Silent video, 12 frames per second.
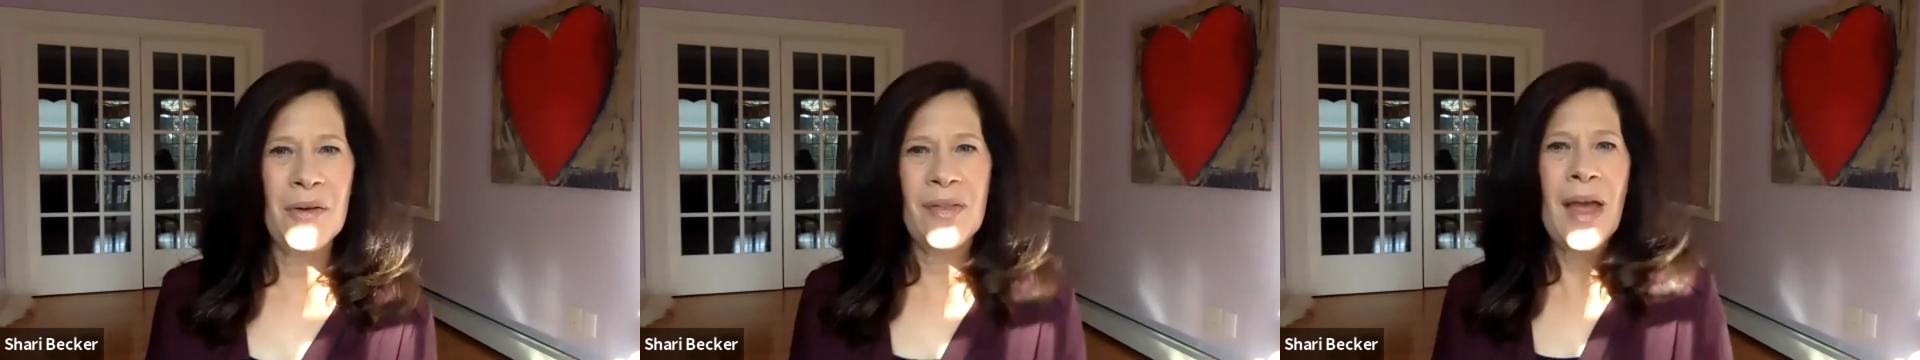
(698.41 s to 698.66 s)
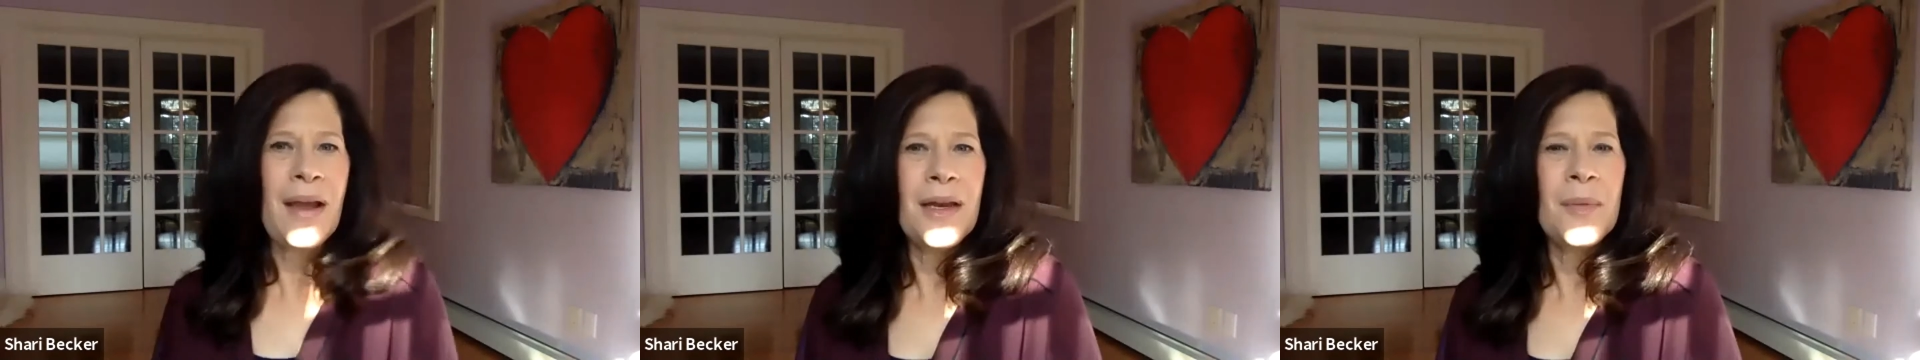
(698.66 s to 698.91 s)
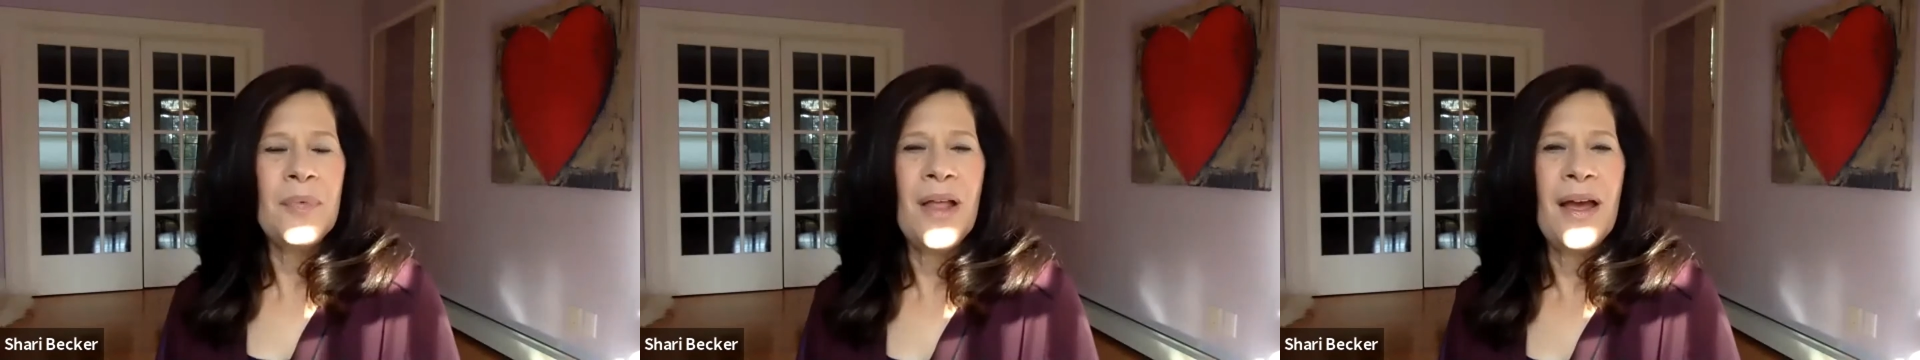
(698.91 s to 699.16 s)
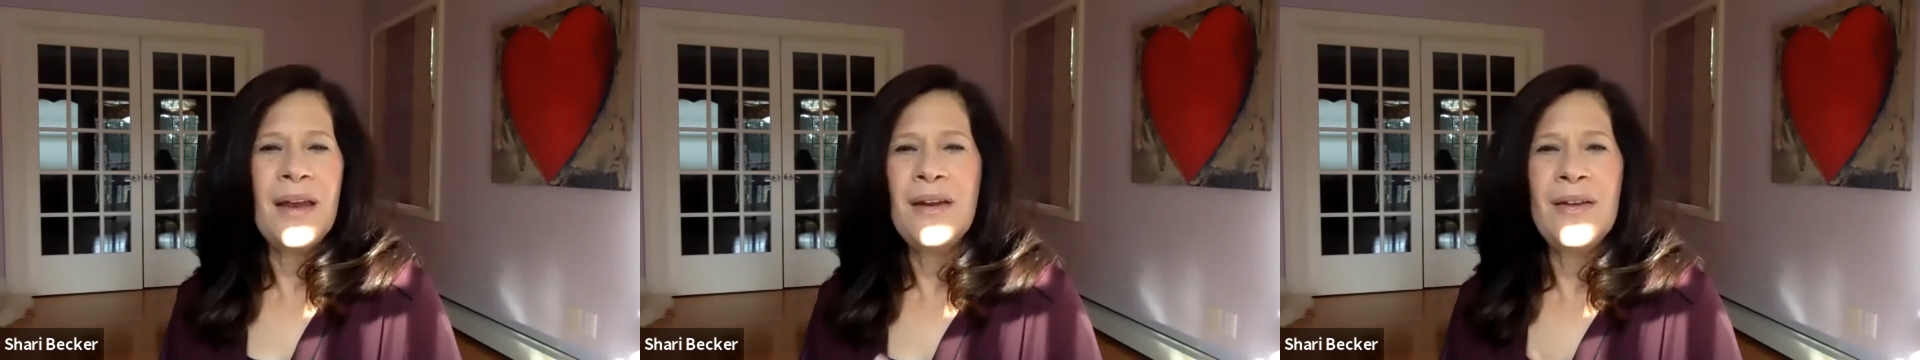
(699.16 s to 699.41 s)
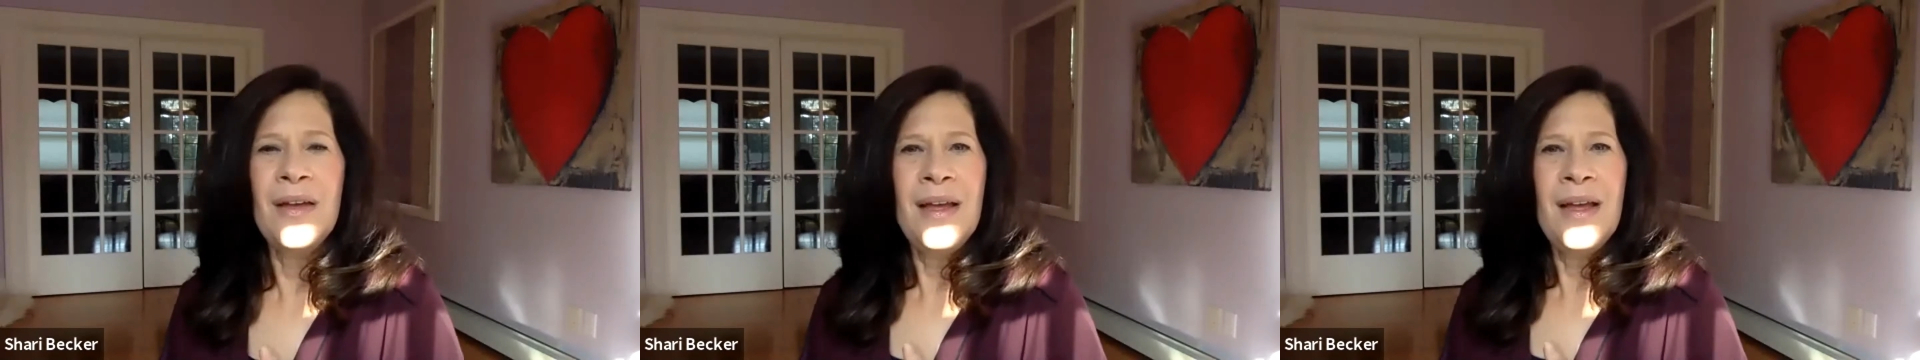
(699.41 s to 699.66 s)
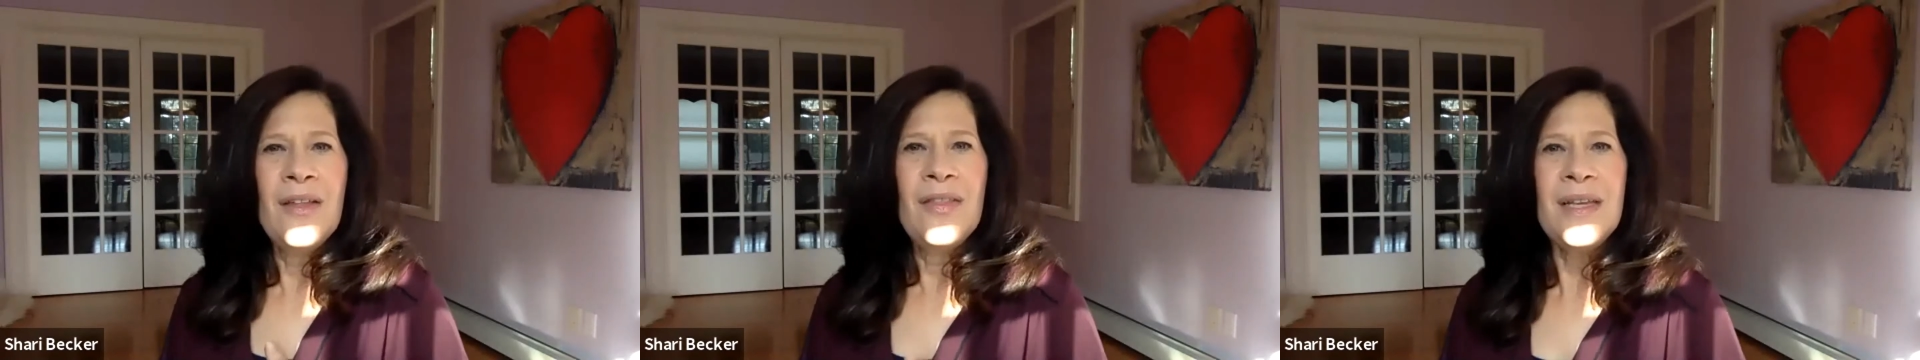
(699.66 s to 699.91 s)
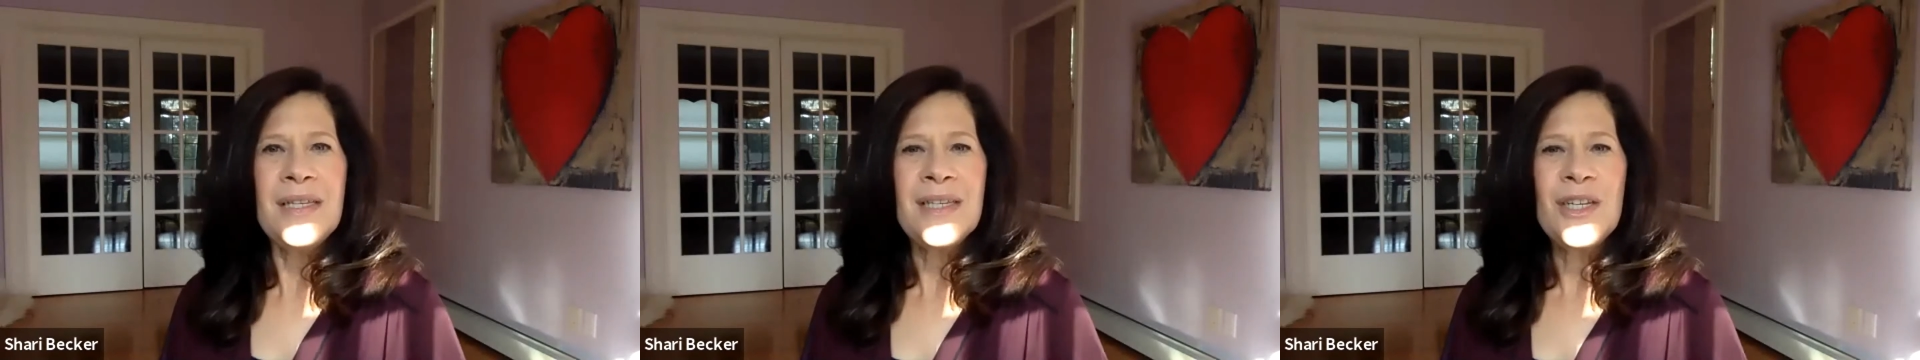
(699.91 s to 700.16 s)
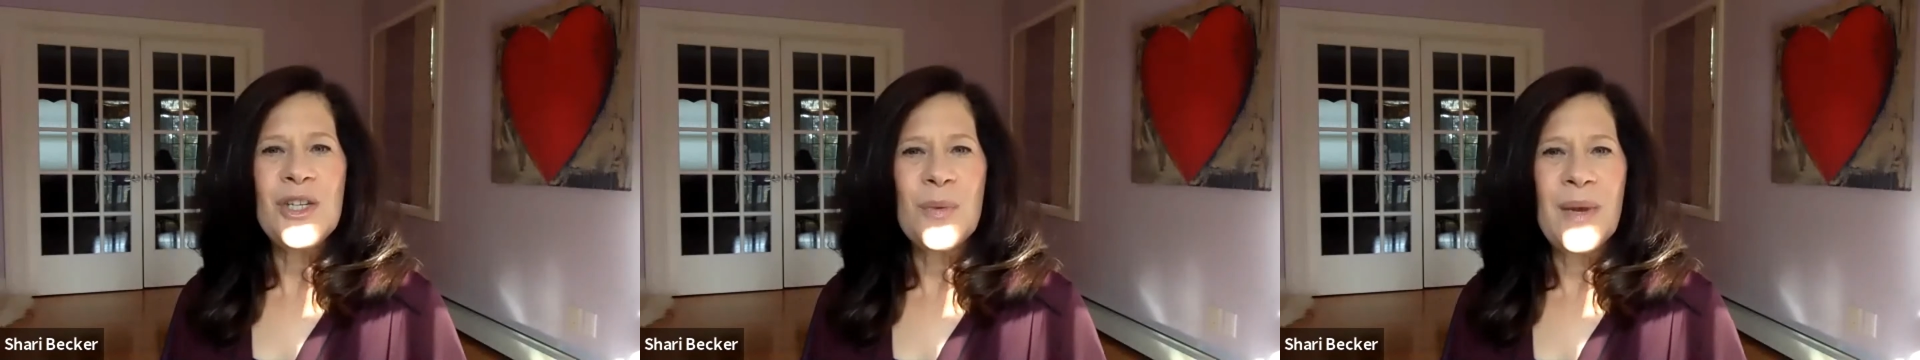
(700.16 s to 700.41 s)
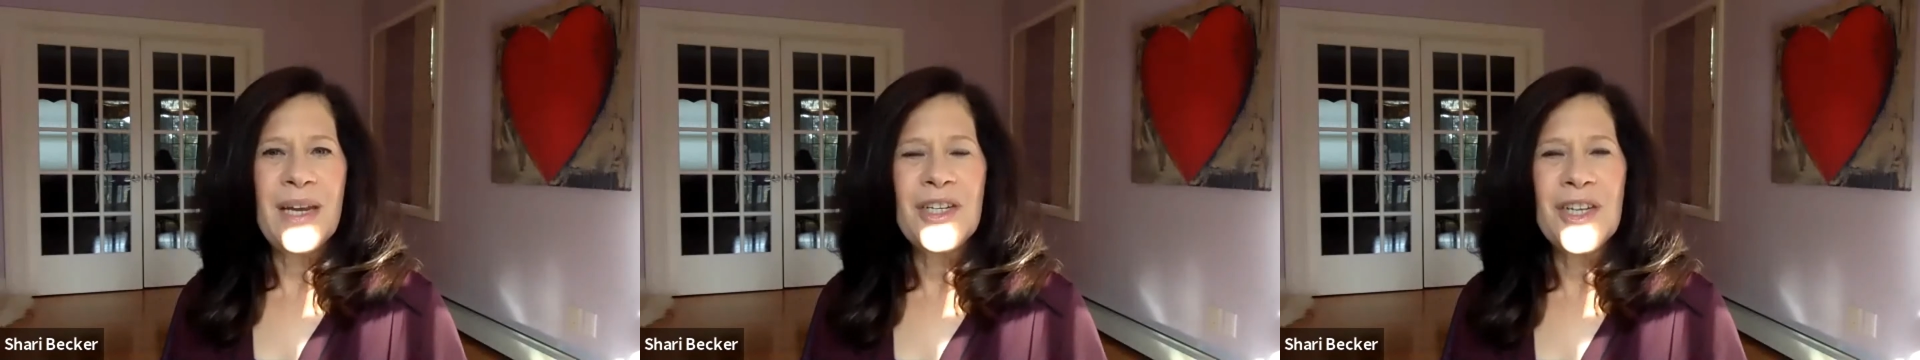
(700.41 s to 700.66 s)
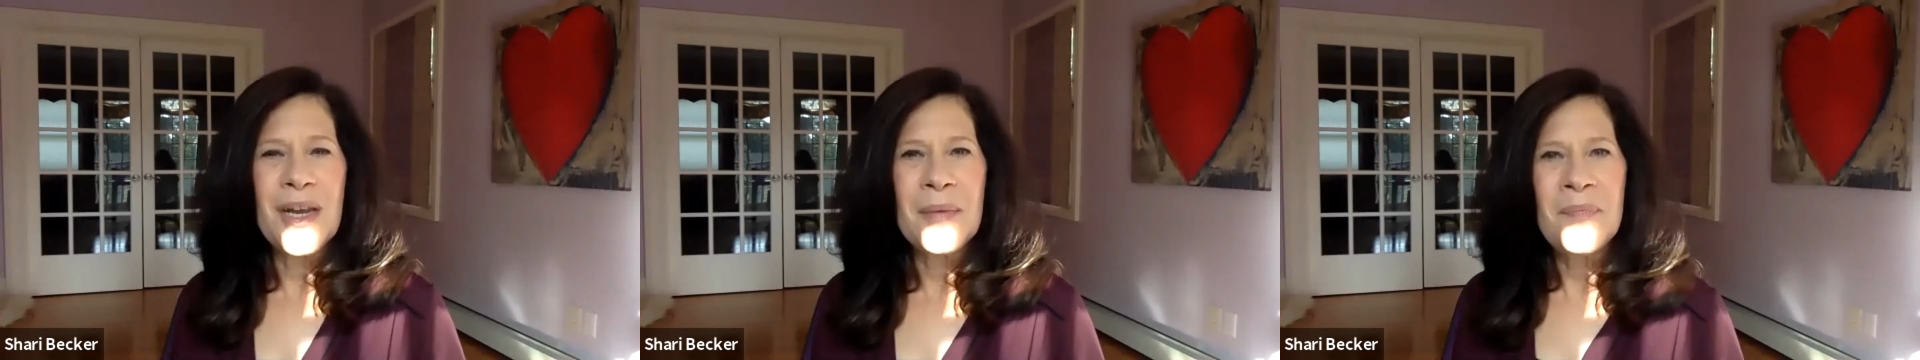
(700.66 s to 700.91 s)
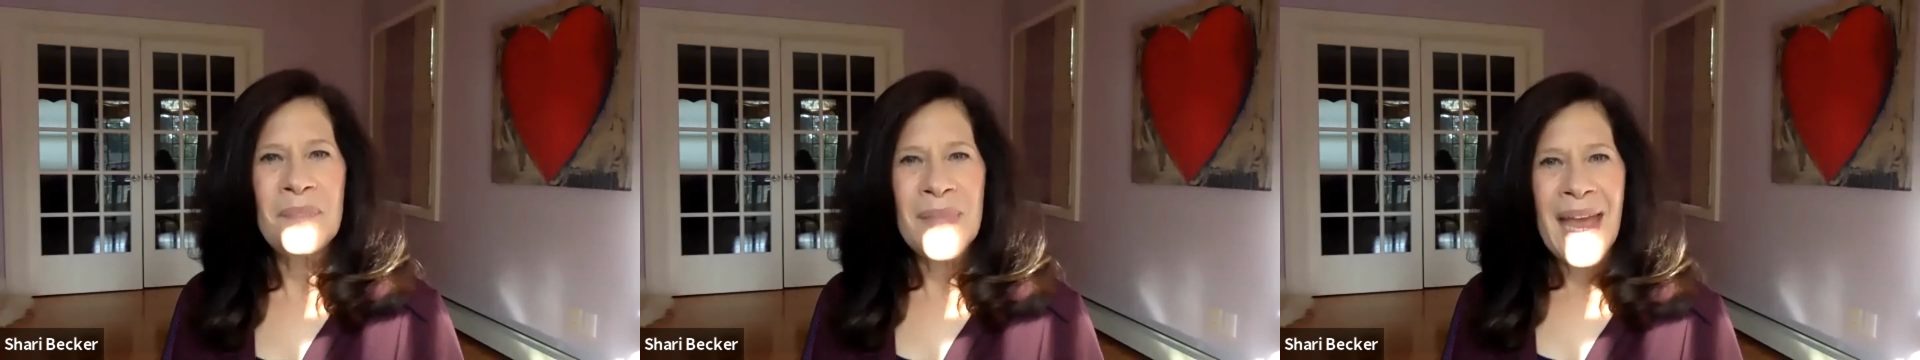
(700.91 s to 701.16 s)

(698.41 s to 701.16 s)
or that could apply to this situation.